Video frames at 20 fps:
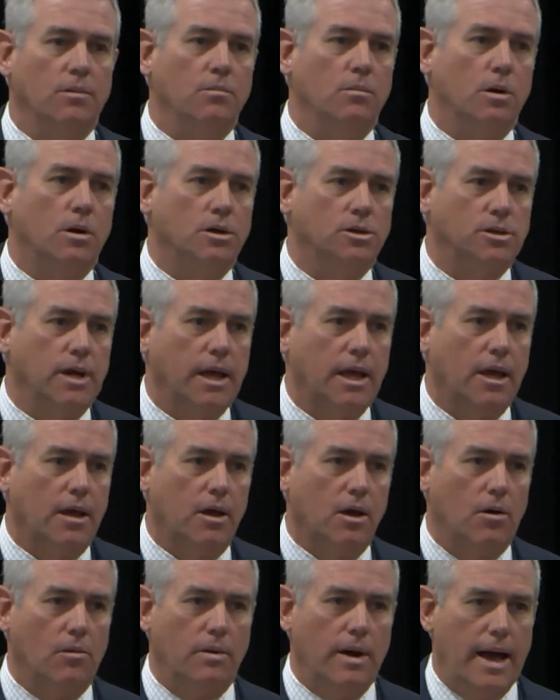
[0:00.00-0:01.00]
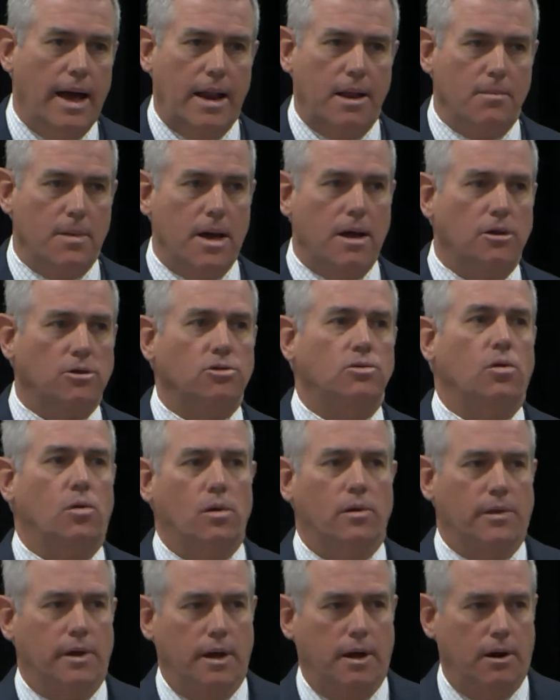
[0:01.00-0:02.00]
because they can go 90 miles
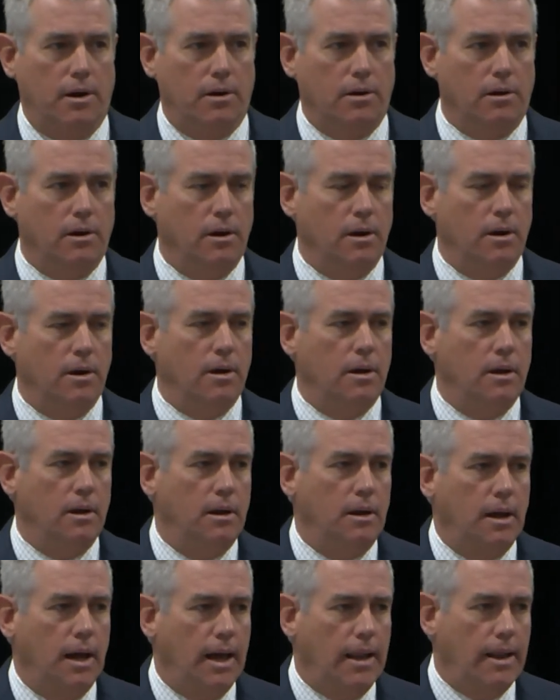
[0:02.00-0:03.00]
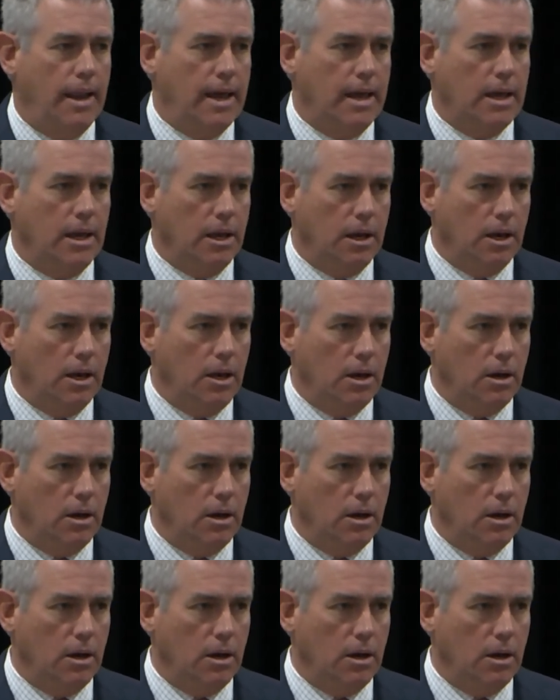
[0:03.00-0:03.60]
north of here and they can